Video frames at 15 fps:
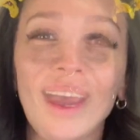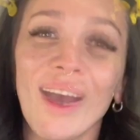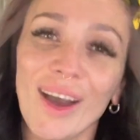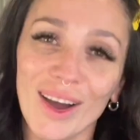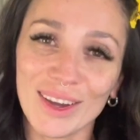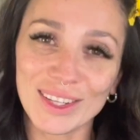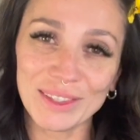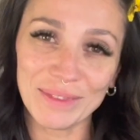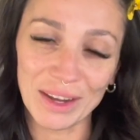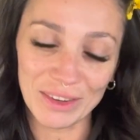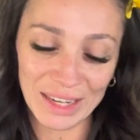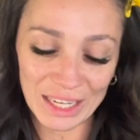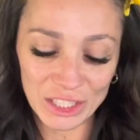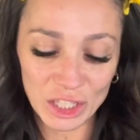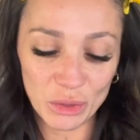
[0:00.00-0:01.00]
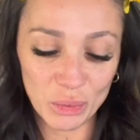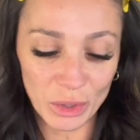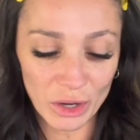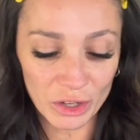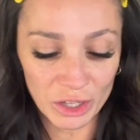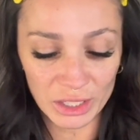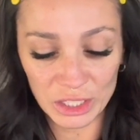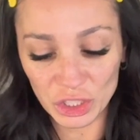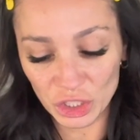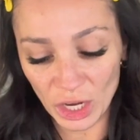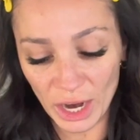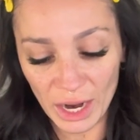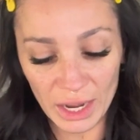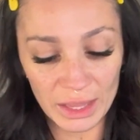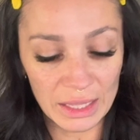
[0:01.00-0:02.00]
On to foundation, we are gonna try